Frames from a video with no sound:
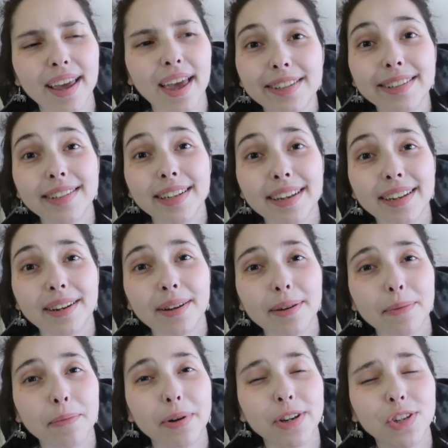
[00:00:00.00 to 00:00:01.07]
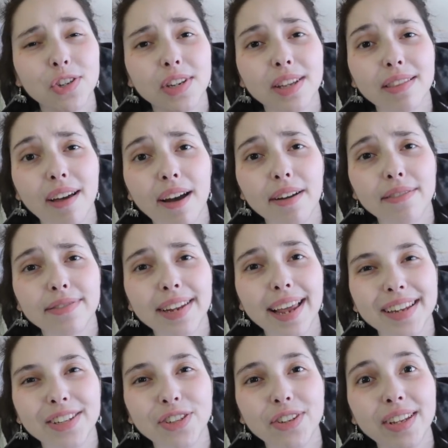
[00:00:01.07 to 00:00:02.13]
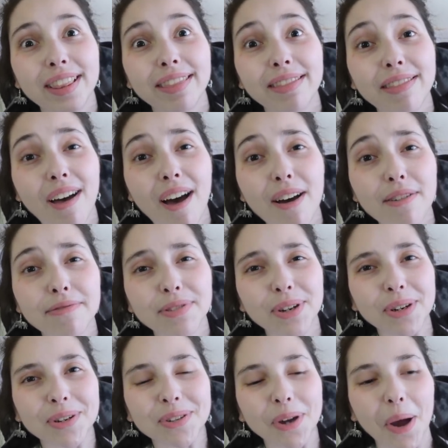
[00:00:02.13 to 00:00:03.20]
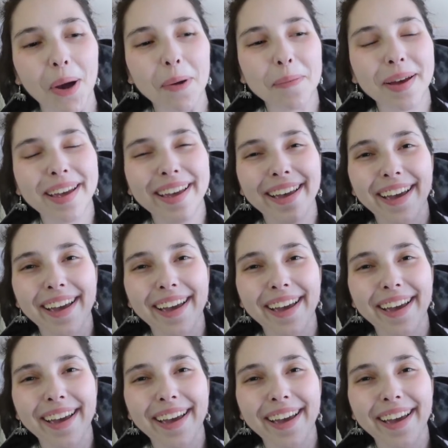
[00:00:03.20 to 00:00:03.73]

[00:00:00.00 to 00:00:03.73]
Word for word: She did what she loved, and she loved her job